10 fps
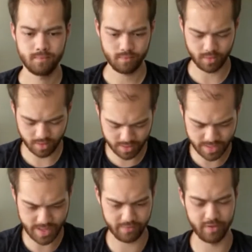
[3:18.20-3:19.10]
There you
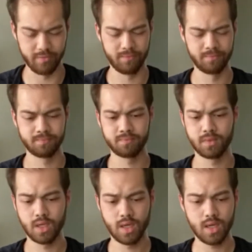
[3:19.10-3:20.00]
have it.
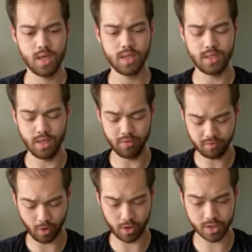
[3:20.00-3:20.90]
The
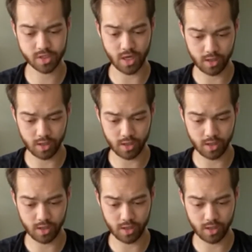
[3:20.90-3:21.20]
unvarnished